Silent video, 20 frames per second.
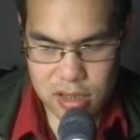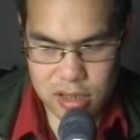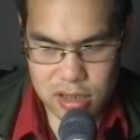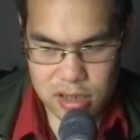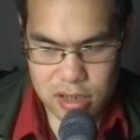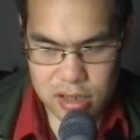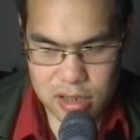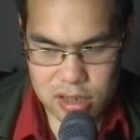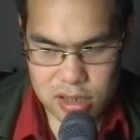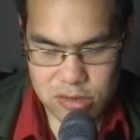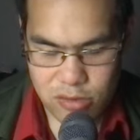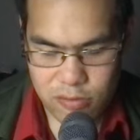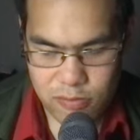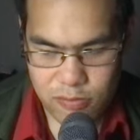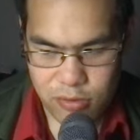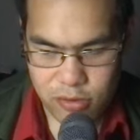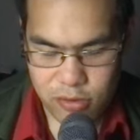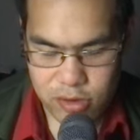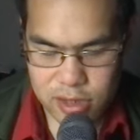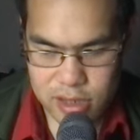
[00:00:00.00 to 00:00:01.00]
it is
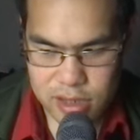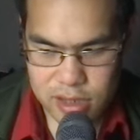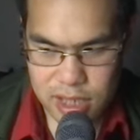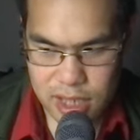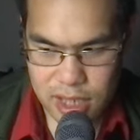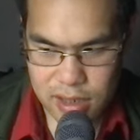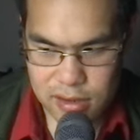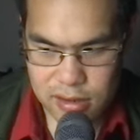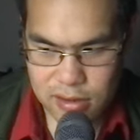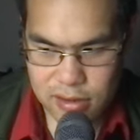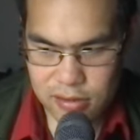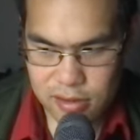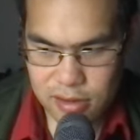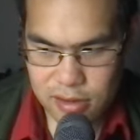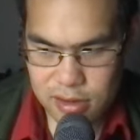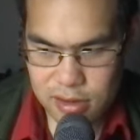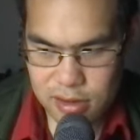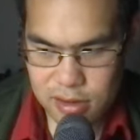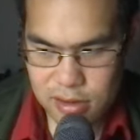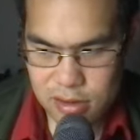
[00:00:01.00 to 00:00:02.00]
reported that
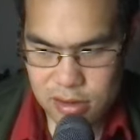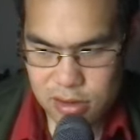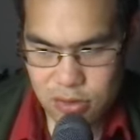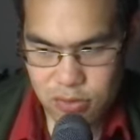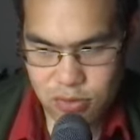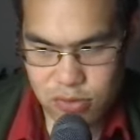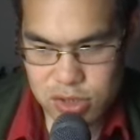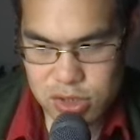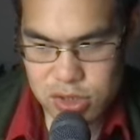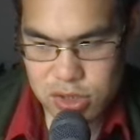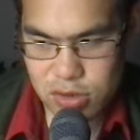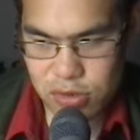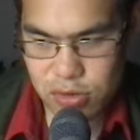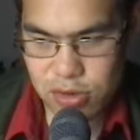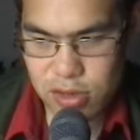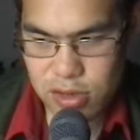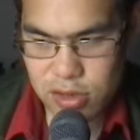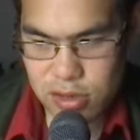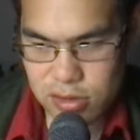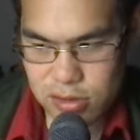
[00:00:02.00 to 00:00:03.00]
it was
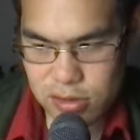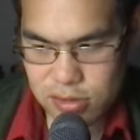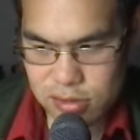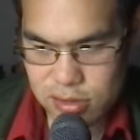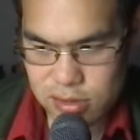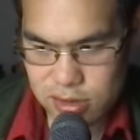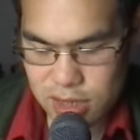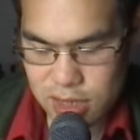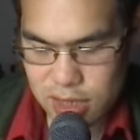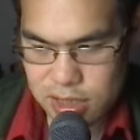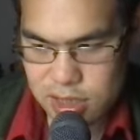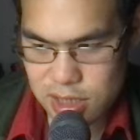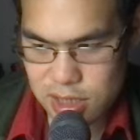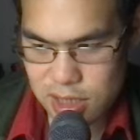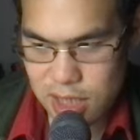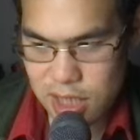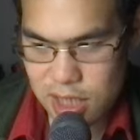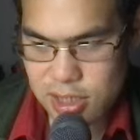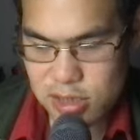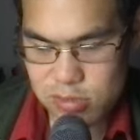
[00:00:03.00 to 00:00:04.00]
during his
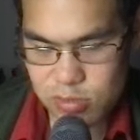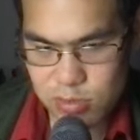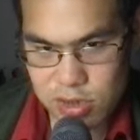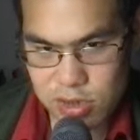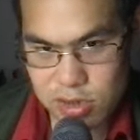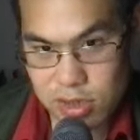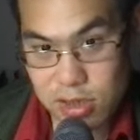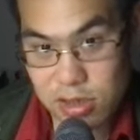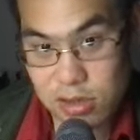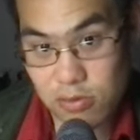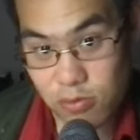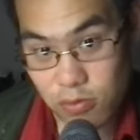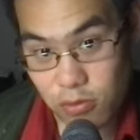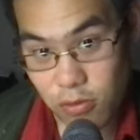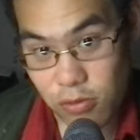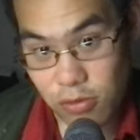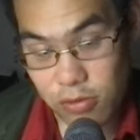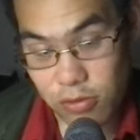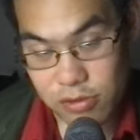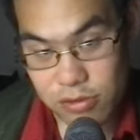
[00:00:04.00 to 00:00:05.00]
engagement in the
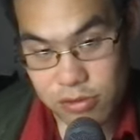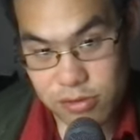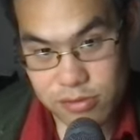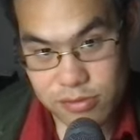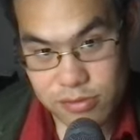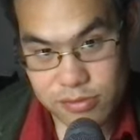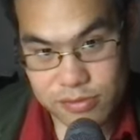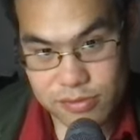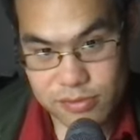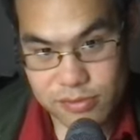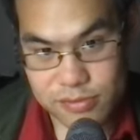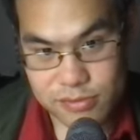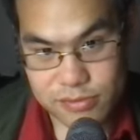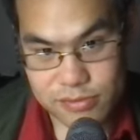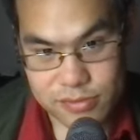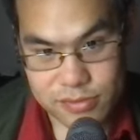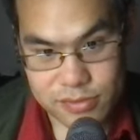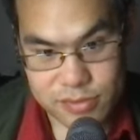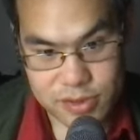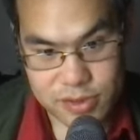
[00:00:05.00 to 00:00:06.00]
war,
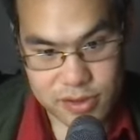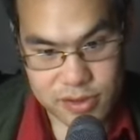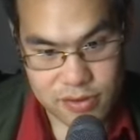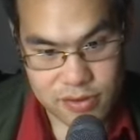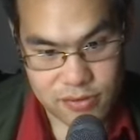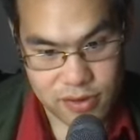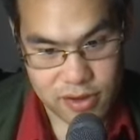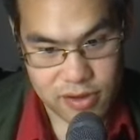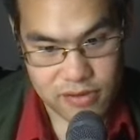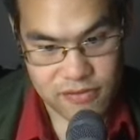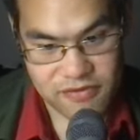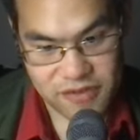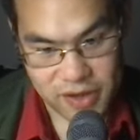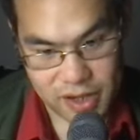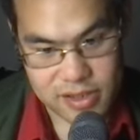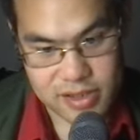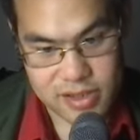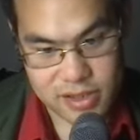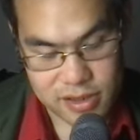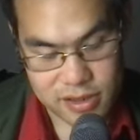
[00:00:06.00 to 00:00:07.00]
right,
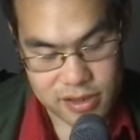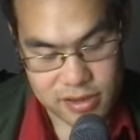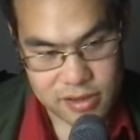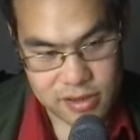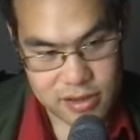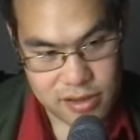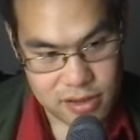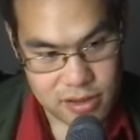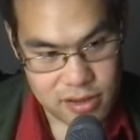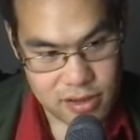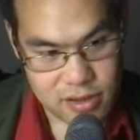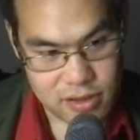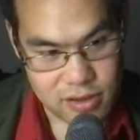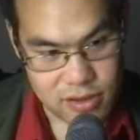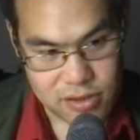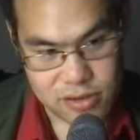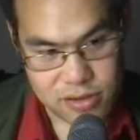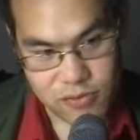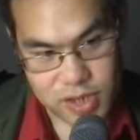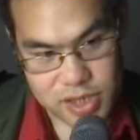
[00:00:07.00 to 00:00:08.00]
fighting
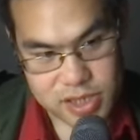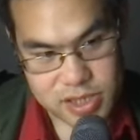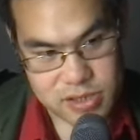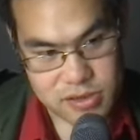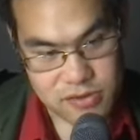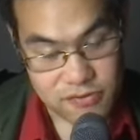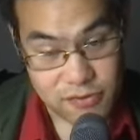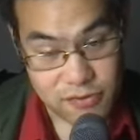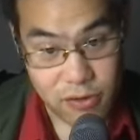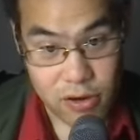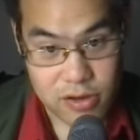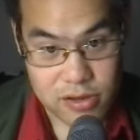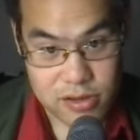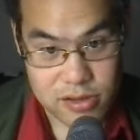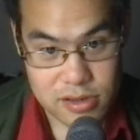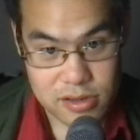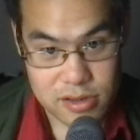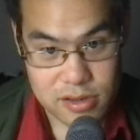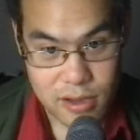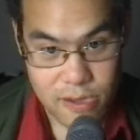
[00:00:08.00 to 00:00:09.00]
on the Western
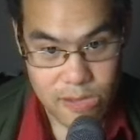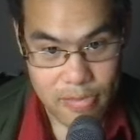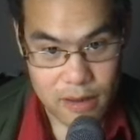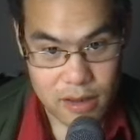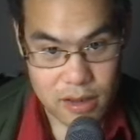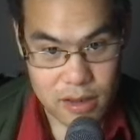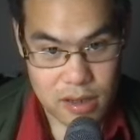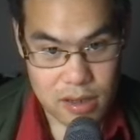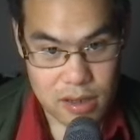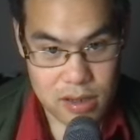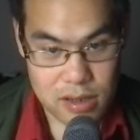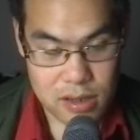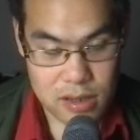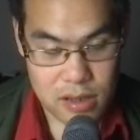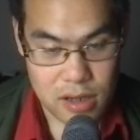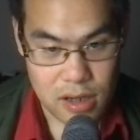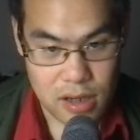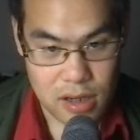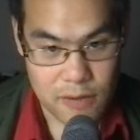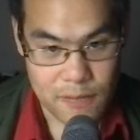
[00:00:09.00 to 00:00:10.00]
Front,
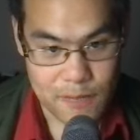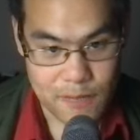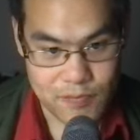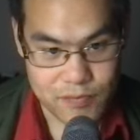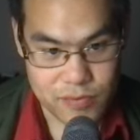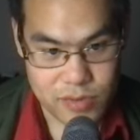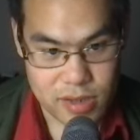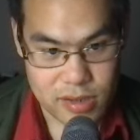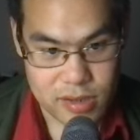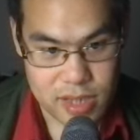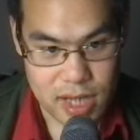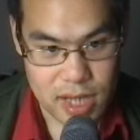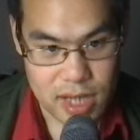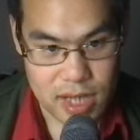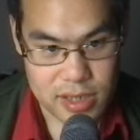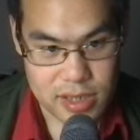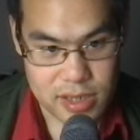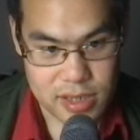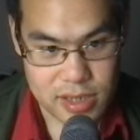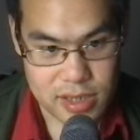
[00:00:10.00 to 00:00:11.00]

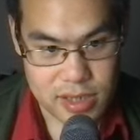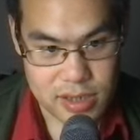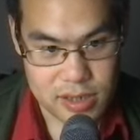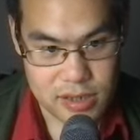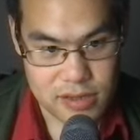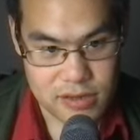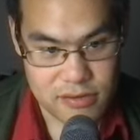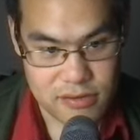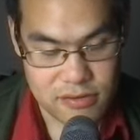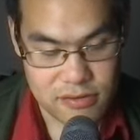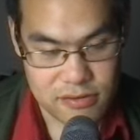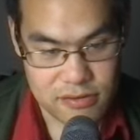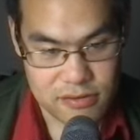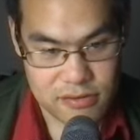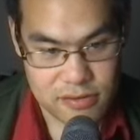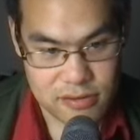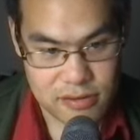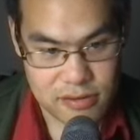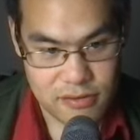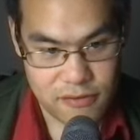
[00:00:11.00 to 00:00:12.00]
that he,
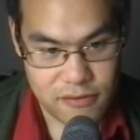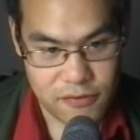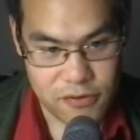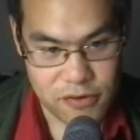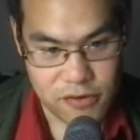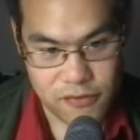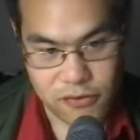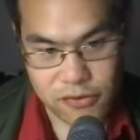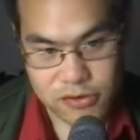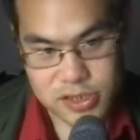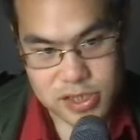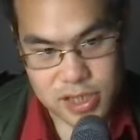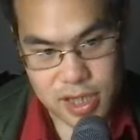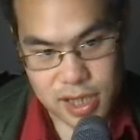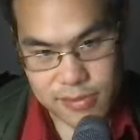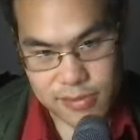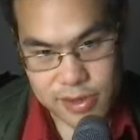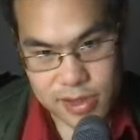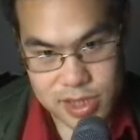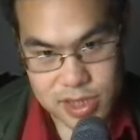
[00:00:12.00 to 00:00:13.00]
for the first
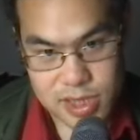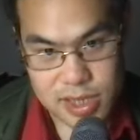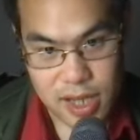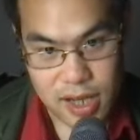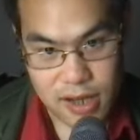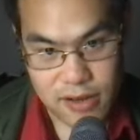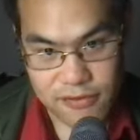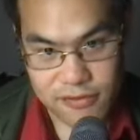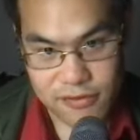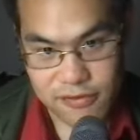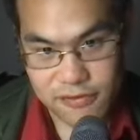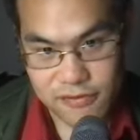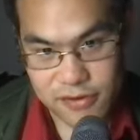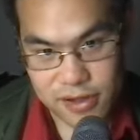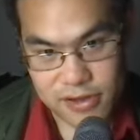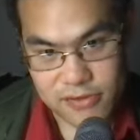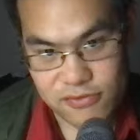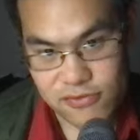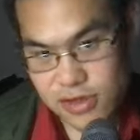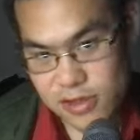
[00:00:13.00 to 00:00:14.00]
time in his life, he
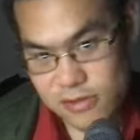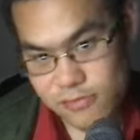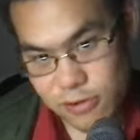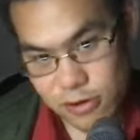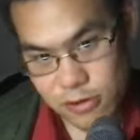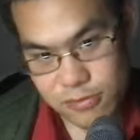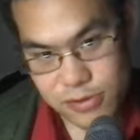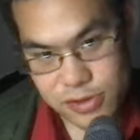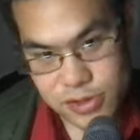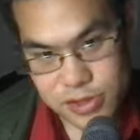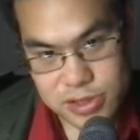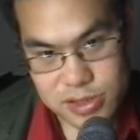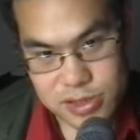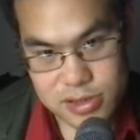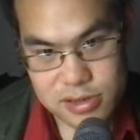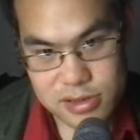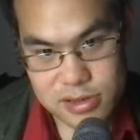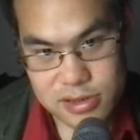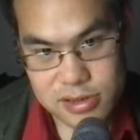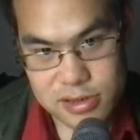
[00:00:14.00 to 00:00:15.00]
felt real purpose,
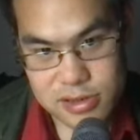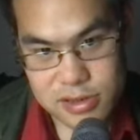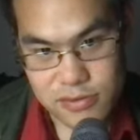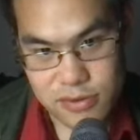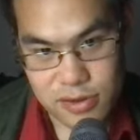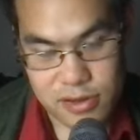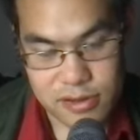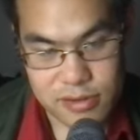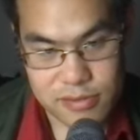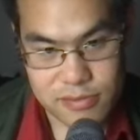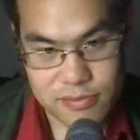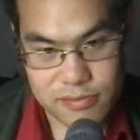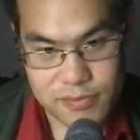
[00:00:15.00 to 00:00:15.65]
right?